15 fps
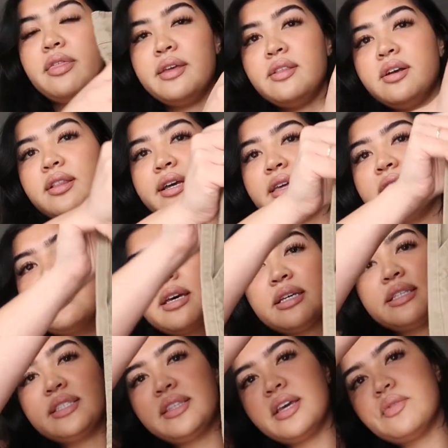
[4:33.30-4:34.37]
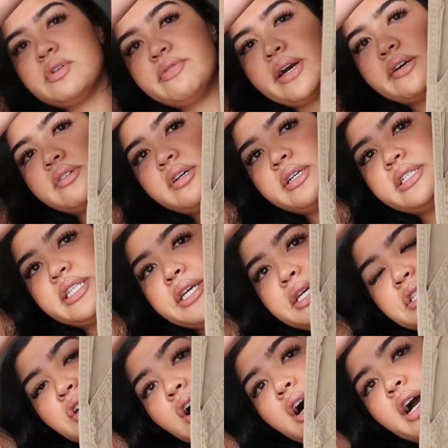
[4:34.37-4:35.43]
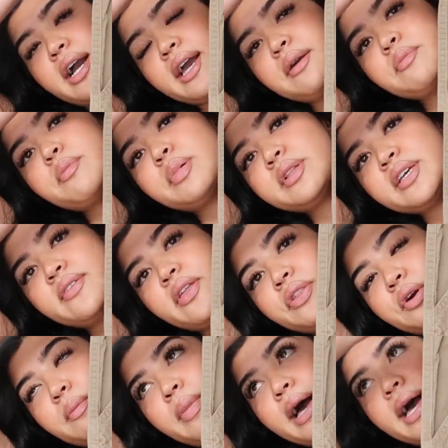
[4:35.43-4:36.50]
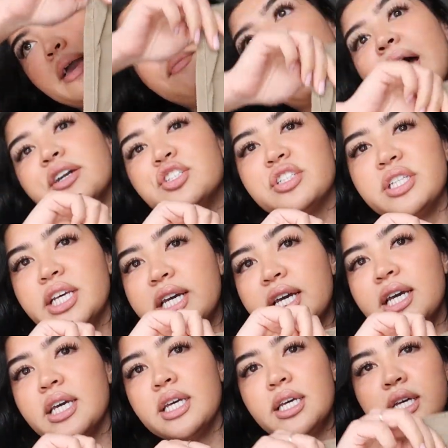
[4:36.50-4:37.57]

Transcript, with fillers: They look like this. They were viral on TikTok. I believe that they're by Matchstick.